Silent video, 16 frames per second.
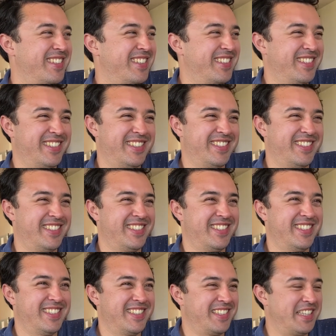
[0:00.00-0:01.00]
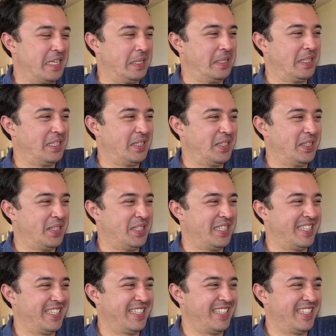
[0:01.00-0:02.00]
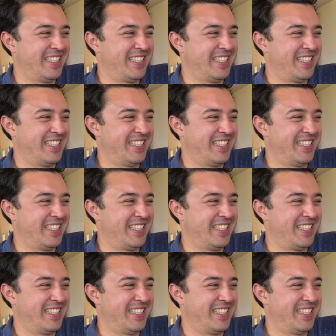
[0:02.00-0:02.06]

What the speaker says: I mean, in the sense of like that's,